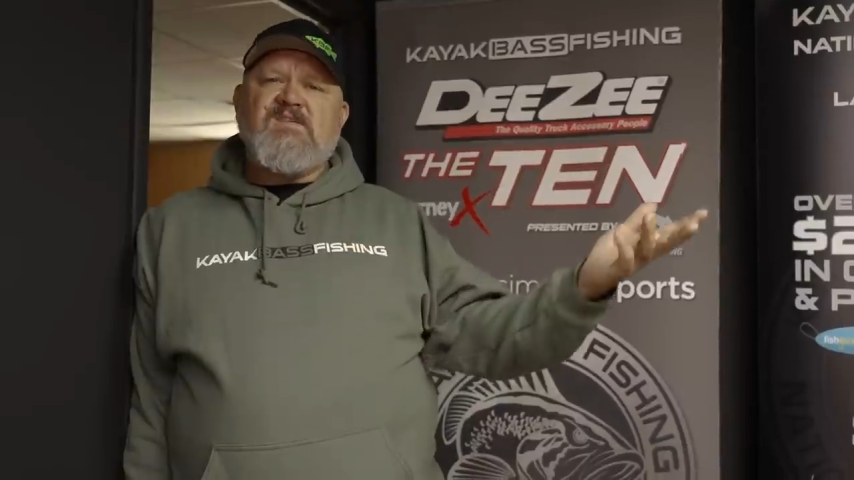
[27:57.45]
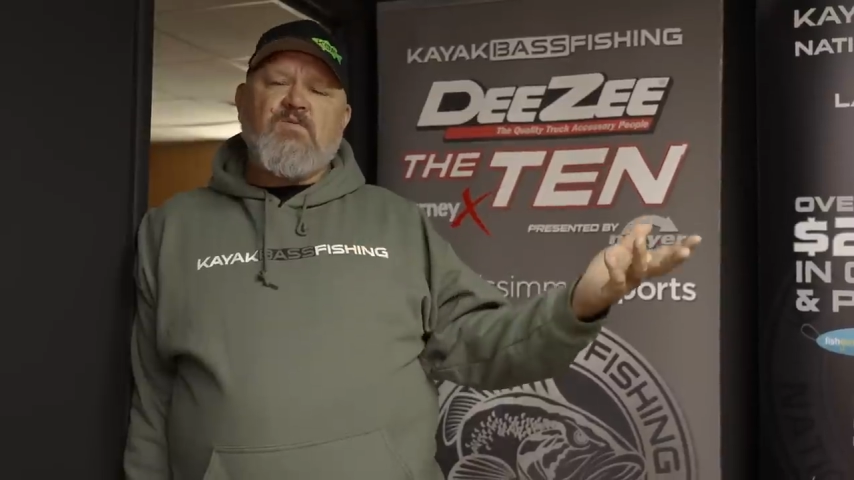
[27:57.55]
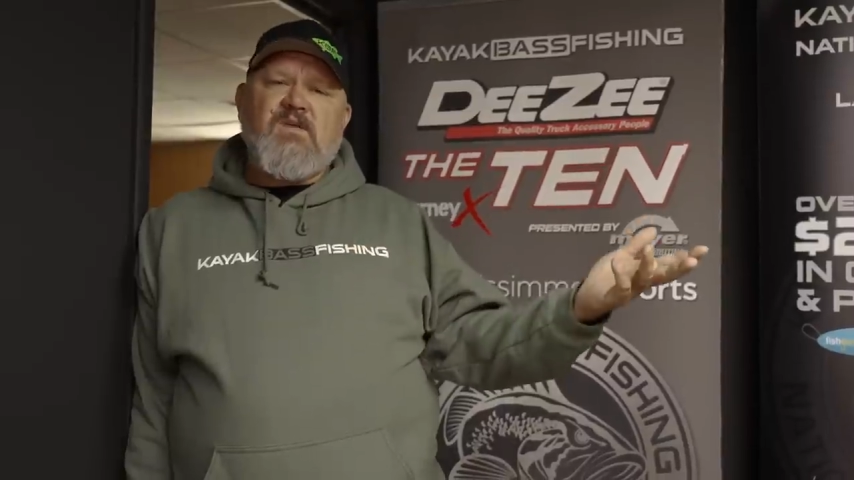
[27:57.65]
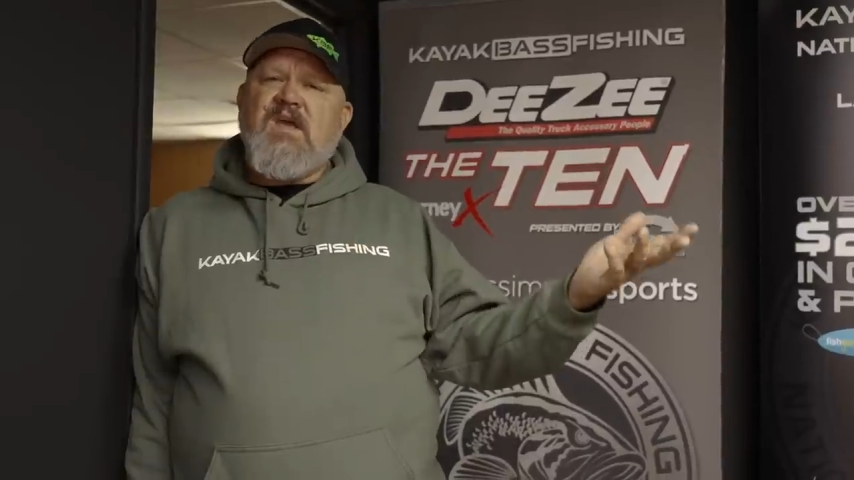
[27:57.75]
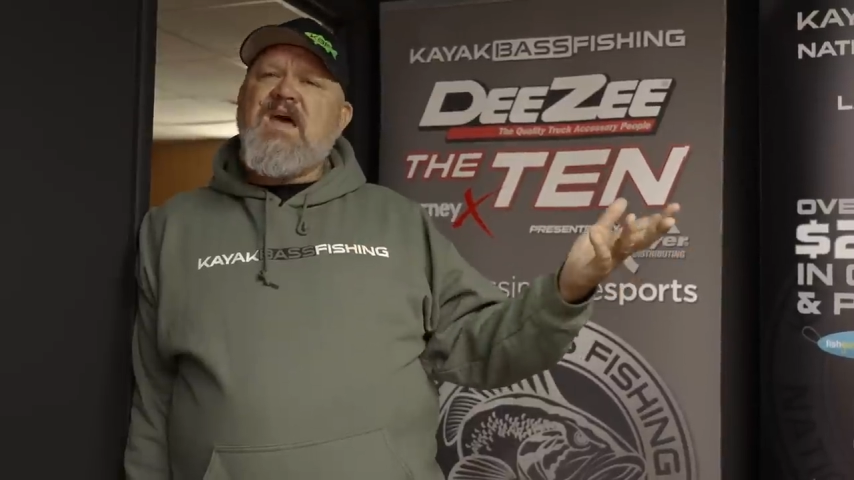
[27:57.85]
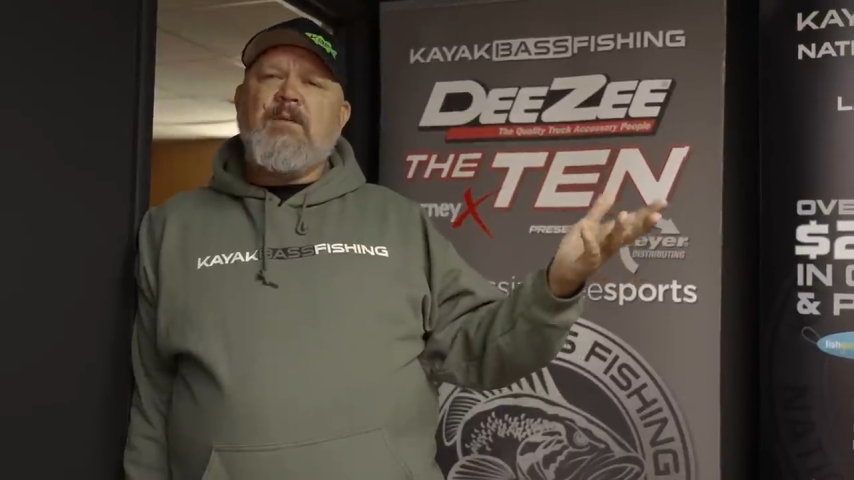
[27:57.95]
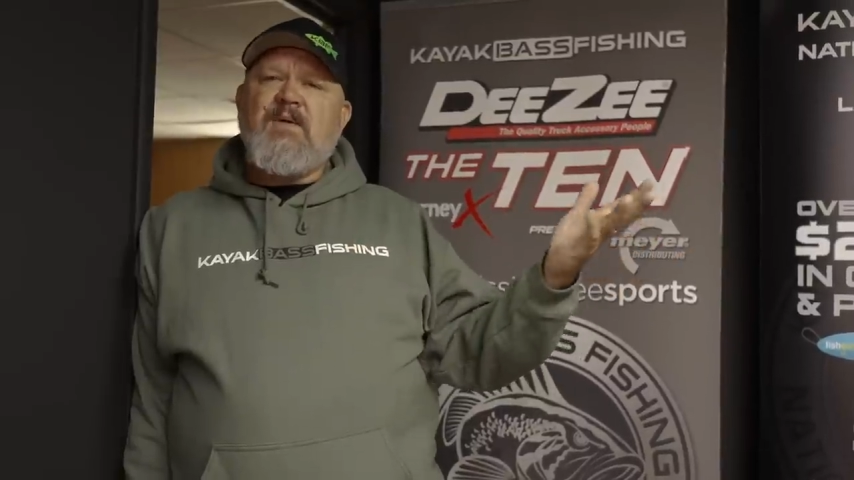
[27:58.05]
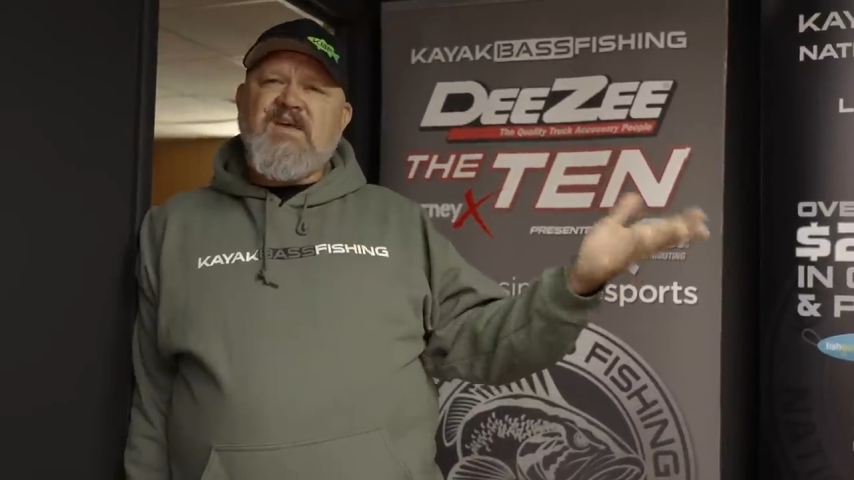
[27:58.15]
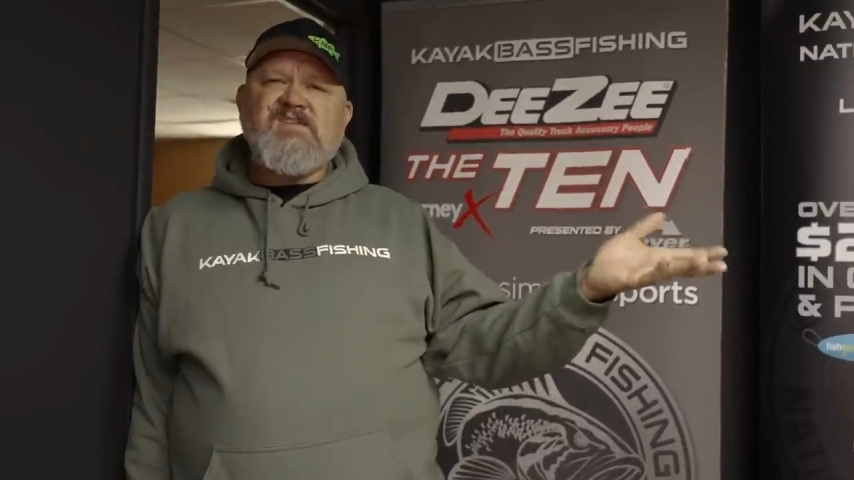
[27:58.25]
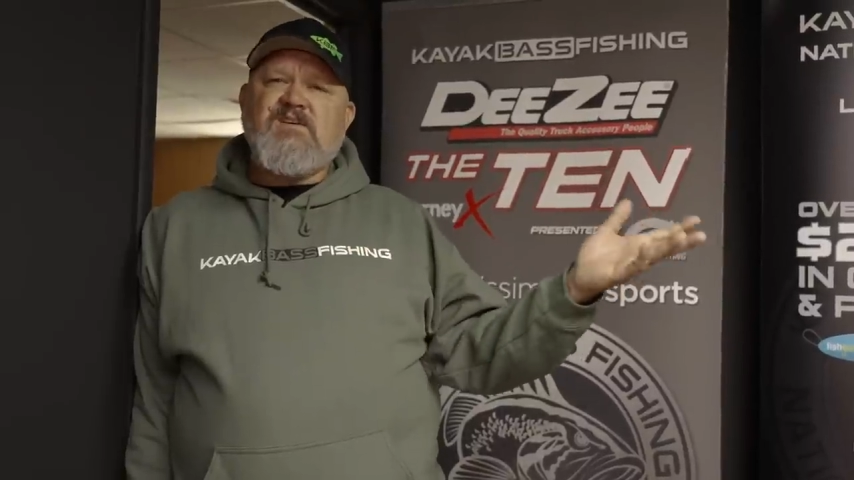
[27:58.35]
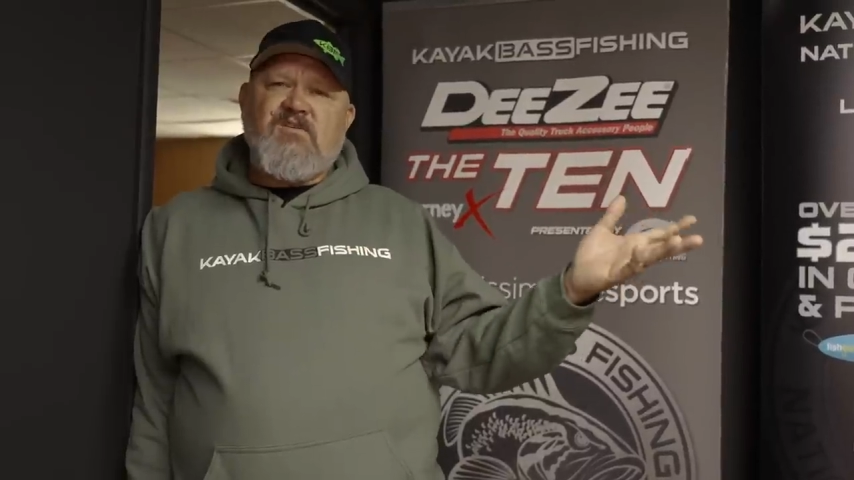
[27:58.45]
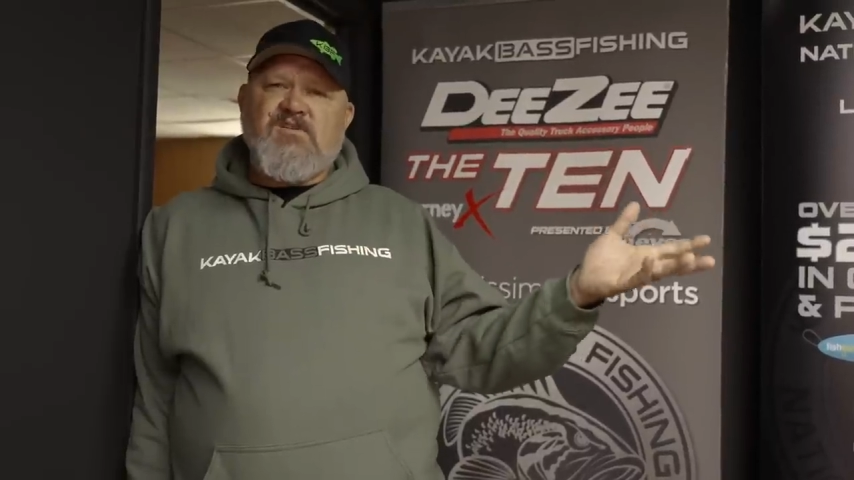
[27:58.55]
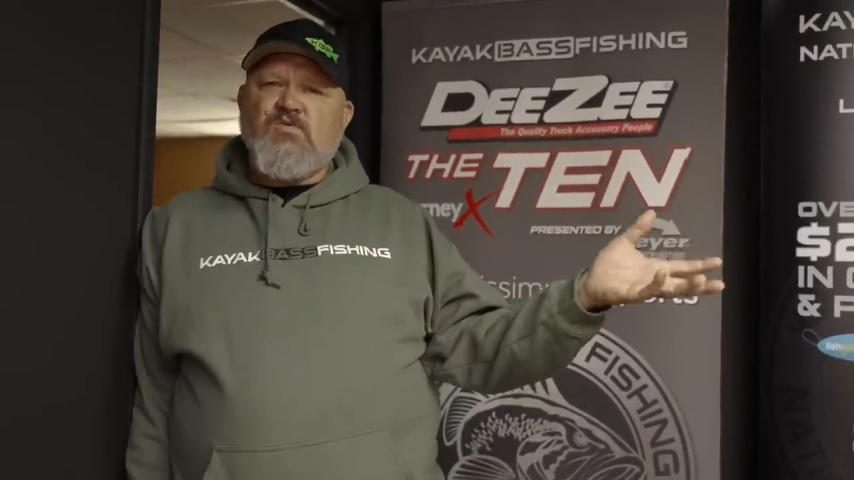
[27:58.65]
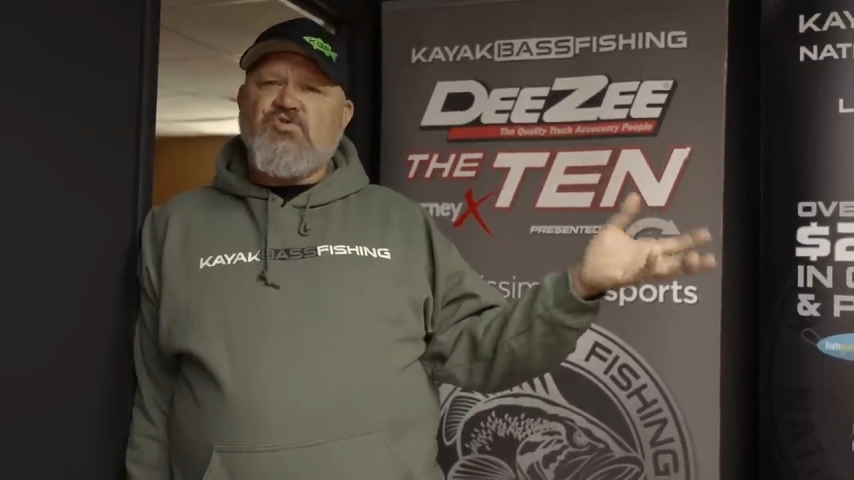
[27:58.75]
to when the Kayak Bass Series